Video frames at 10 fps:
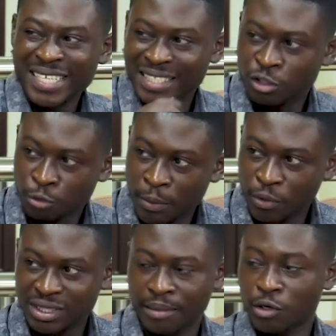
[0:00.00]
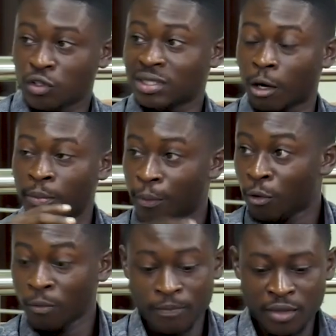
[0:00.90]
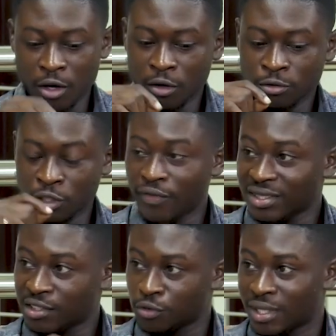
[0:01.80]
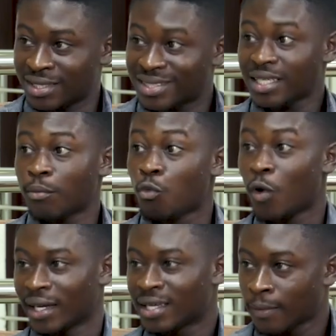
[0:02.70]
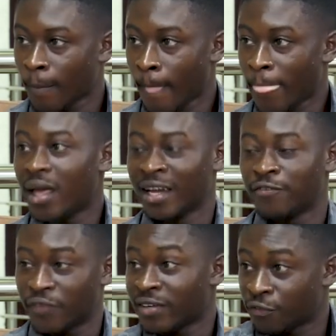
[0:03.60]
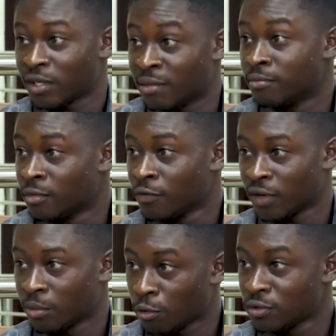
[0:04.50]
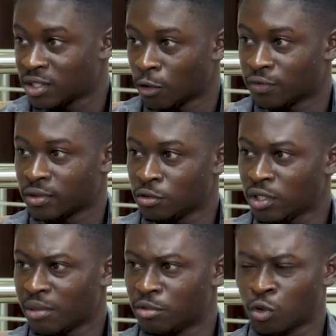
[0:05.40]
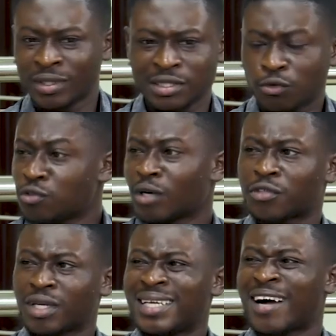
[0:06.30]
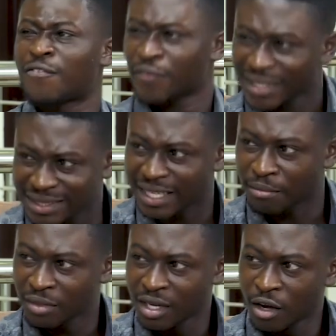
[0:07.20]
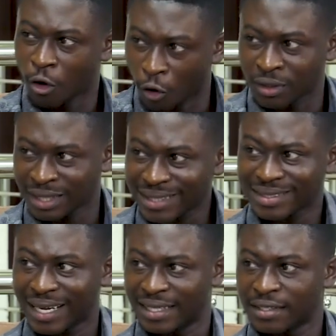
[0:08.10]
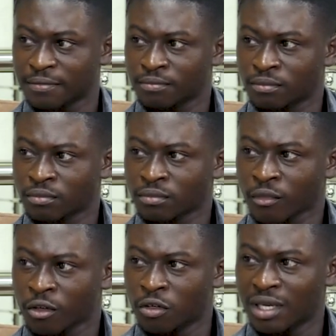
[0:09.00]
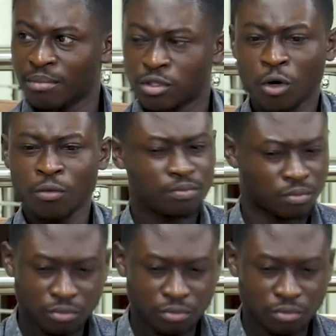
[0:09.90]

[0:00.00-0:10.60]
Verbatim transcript: eat into people's time because now people, university students, some work yes, and fend for them for them themselves. Own selves. You yes. get me? So it is going to actually affect them on that side. Mm-hmm. You get me? So. Yeah